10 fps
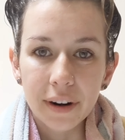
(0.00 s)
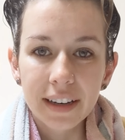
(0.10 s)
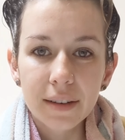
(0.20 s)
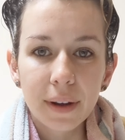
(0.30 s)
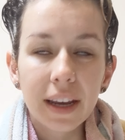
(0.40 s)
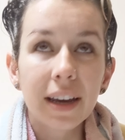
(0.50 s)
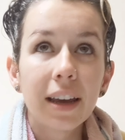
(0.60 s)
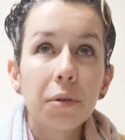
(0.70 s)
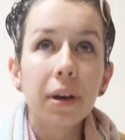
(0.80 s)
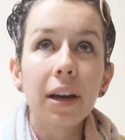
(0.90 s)
wanted to make
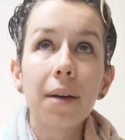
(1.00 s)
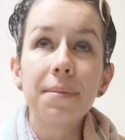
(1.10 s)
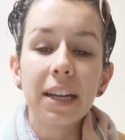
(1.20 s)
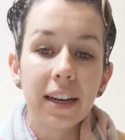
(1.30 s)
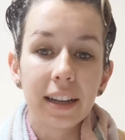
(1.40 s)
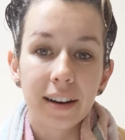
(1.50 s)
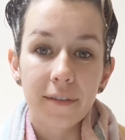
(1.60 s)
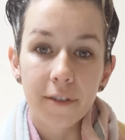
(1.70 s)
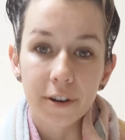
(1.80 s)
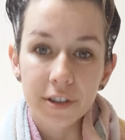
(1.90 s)
a quick
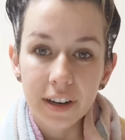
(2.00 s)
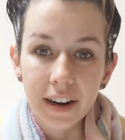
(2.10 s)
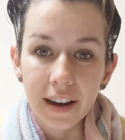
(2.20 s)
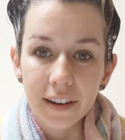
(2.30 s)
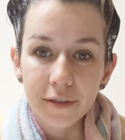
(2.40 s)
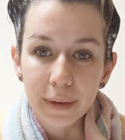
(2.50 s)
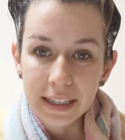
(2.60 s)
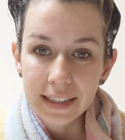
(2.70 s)
updated version of my